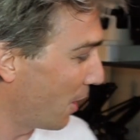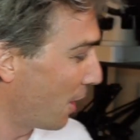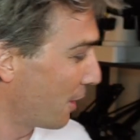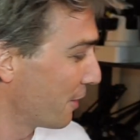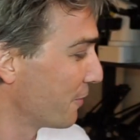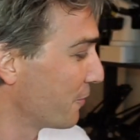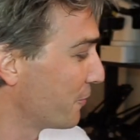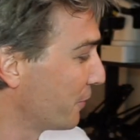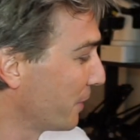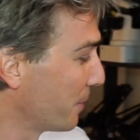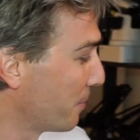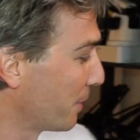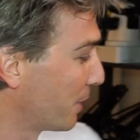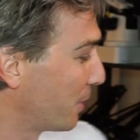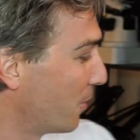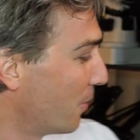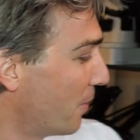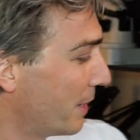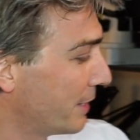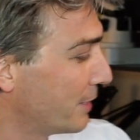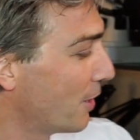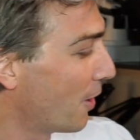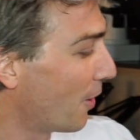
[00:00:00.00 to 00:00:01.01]
I'm going to flip a
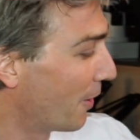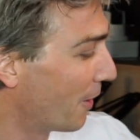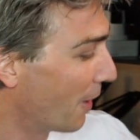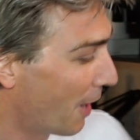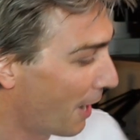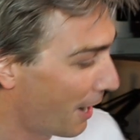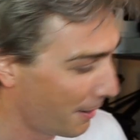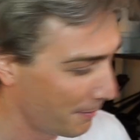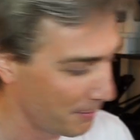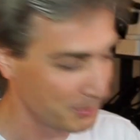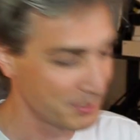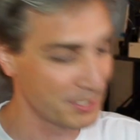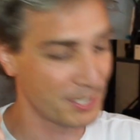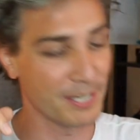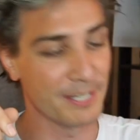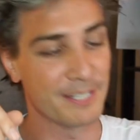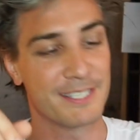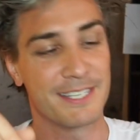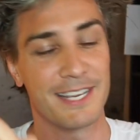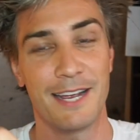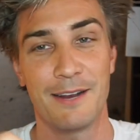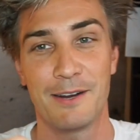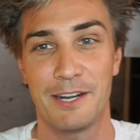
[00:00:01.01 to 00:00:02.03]
coin. No, I was going to
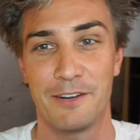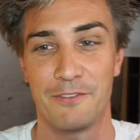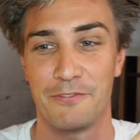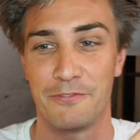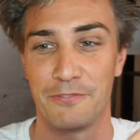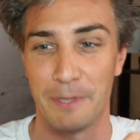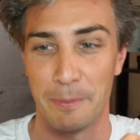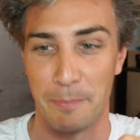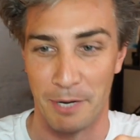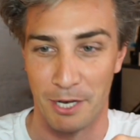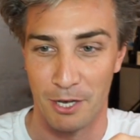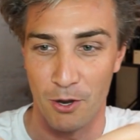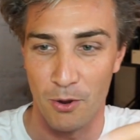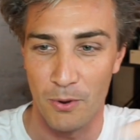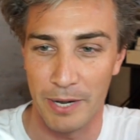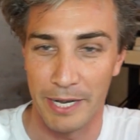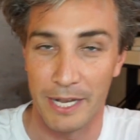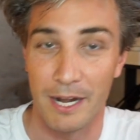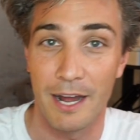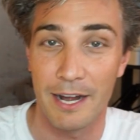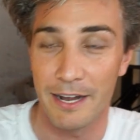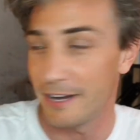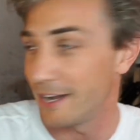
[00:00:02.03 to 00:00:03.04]
say I'm going to flip a
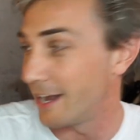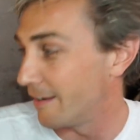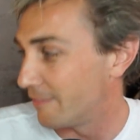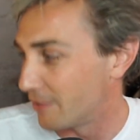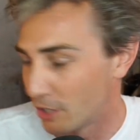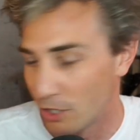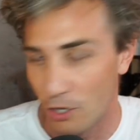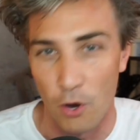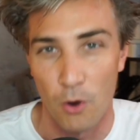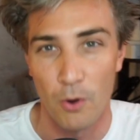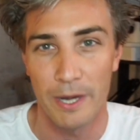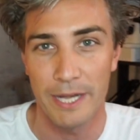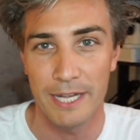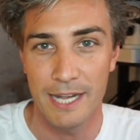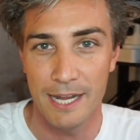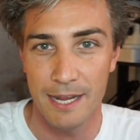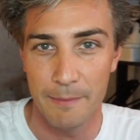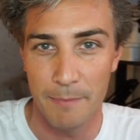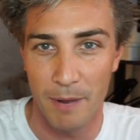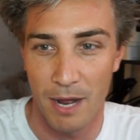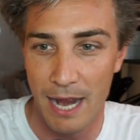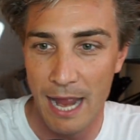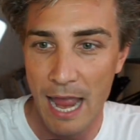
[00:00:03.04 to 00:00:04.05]
coin. I don't have a coin
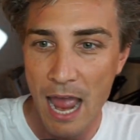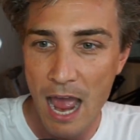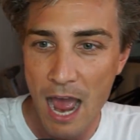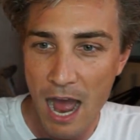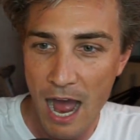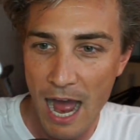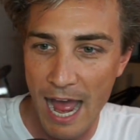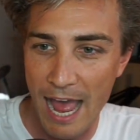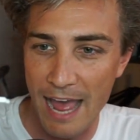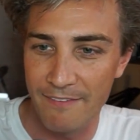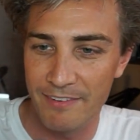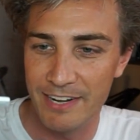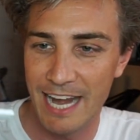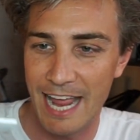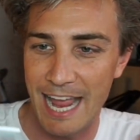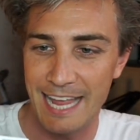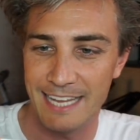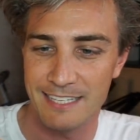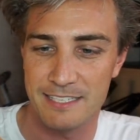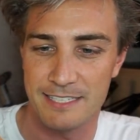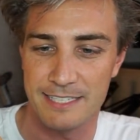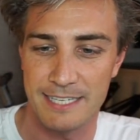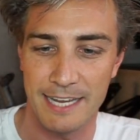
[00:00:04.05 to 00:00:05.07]
nearby. I have an
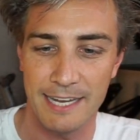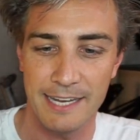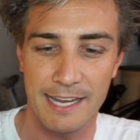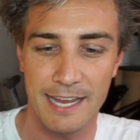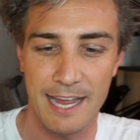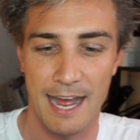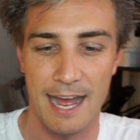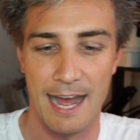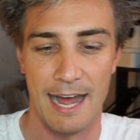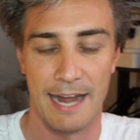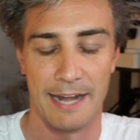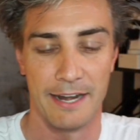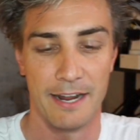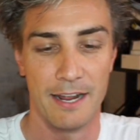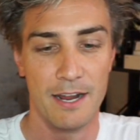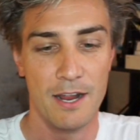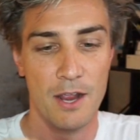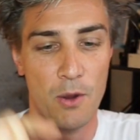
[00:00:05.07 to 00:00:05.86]
SD card.